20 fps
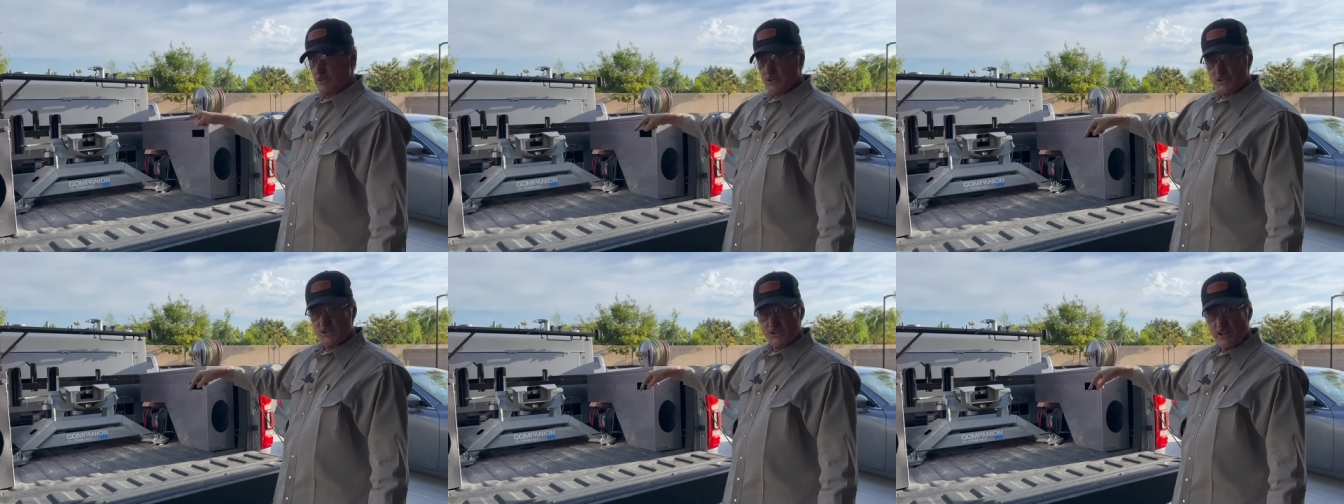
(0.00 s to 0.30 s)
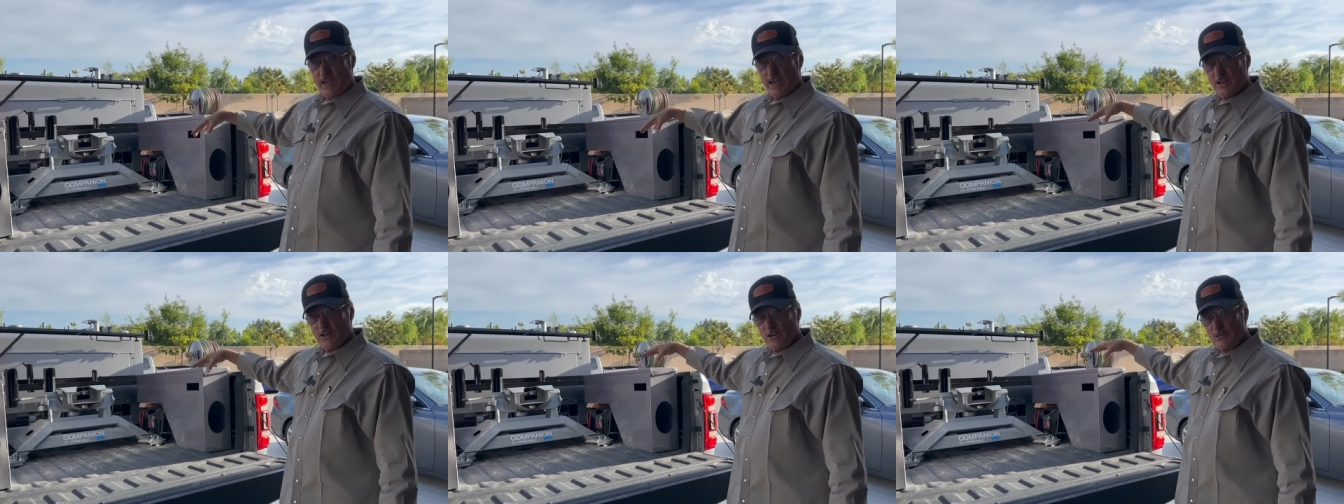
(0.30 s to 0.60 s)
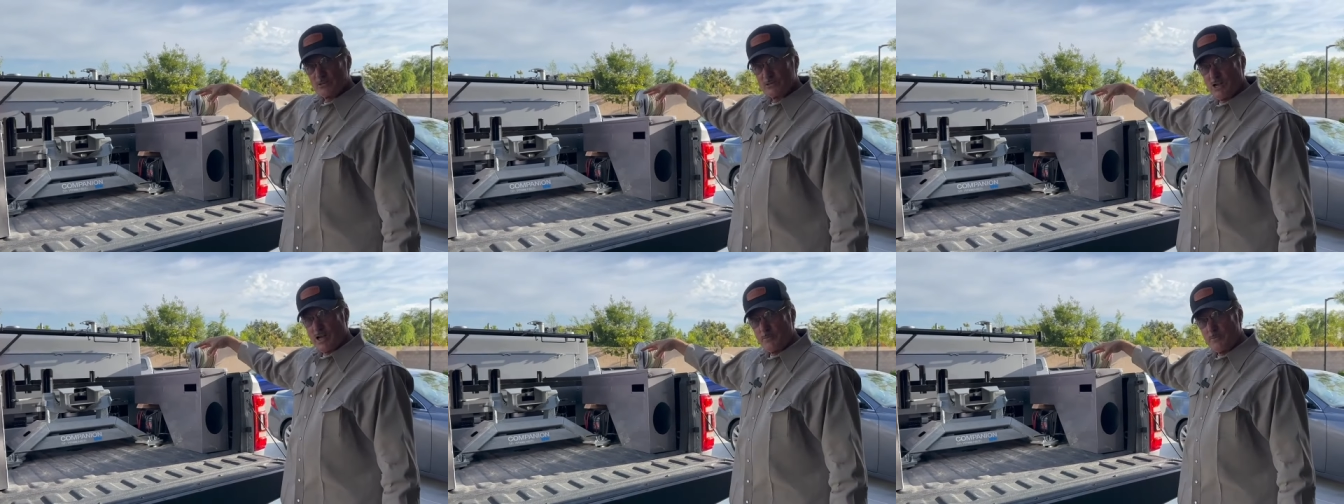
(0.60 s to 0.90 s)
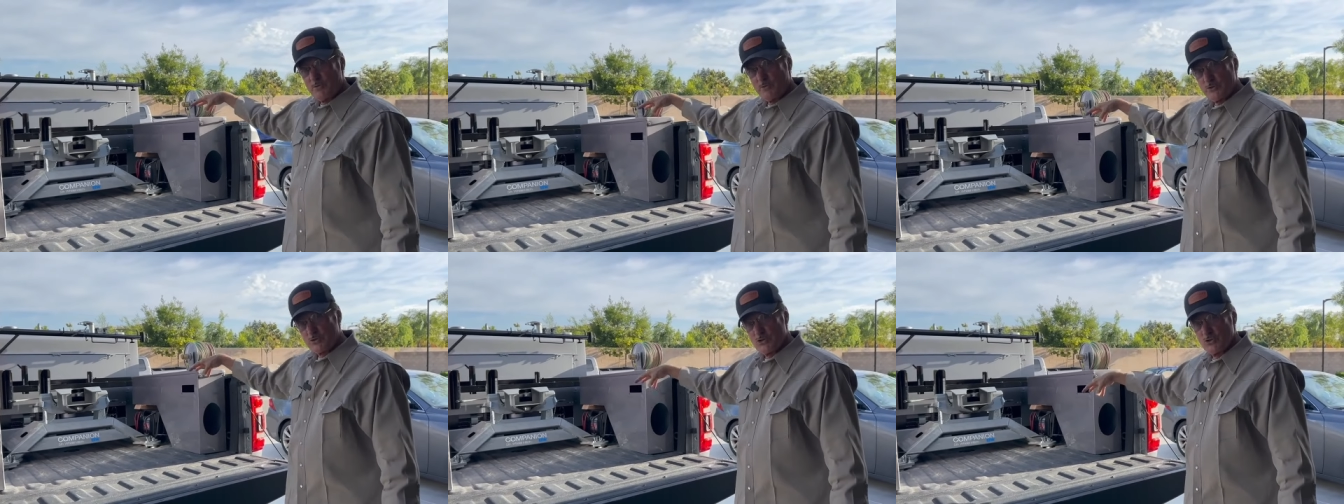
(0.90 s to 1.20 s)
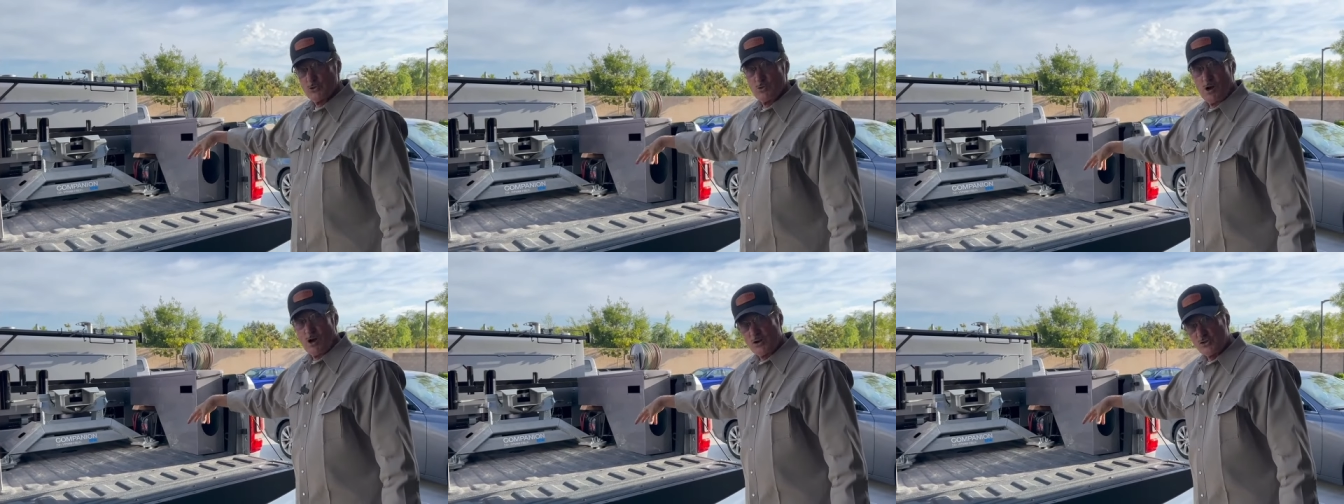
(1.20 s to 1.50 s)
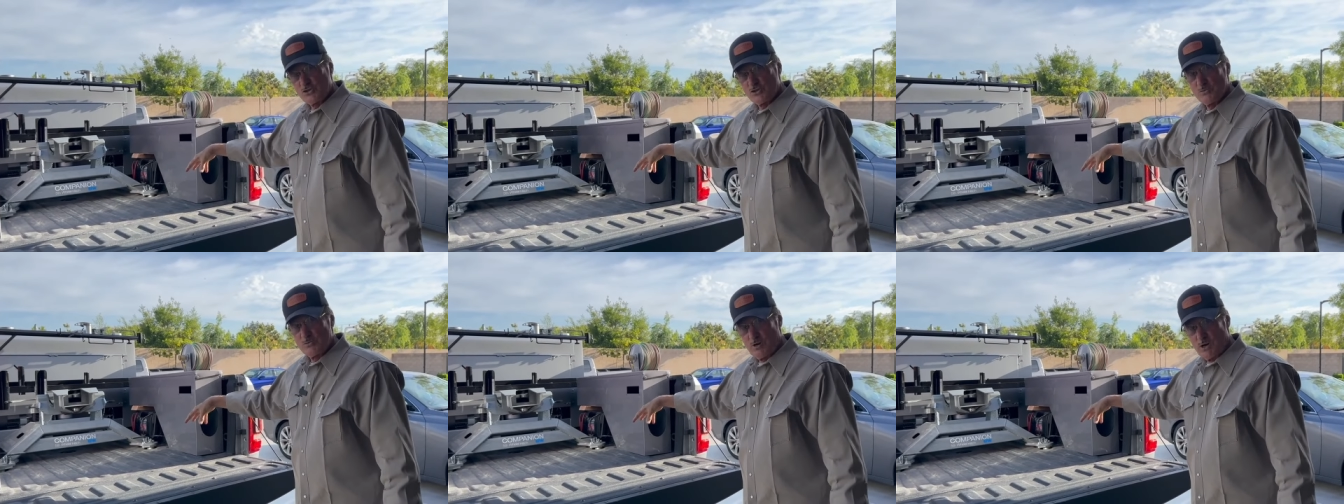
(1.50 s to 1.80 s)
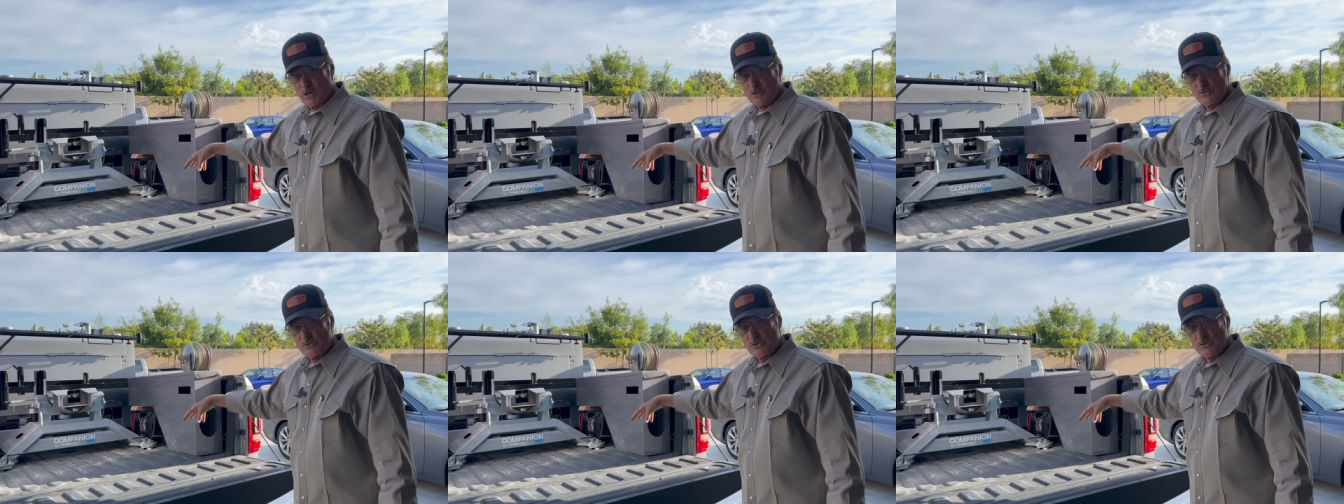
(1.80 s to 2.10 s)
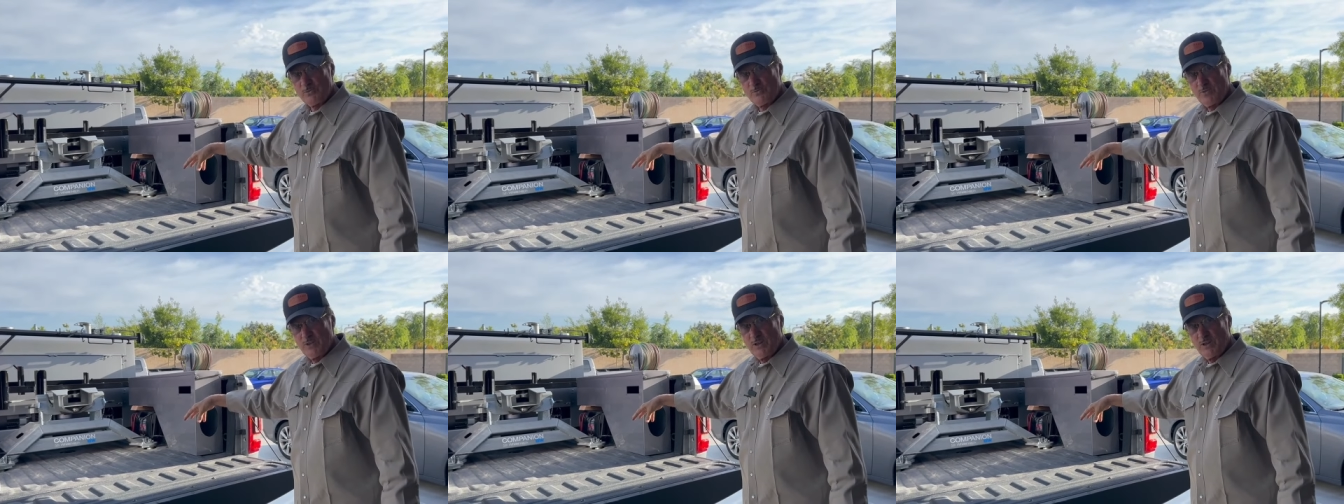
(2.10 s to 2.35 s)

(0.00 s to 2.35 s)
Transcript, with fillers: to saddle on top of the two oxygen bottles.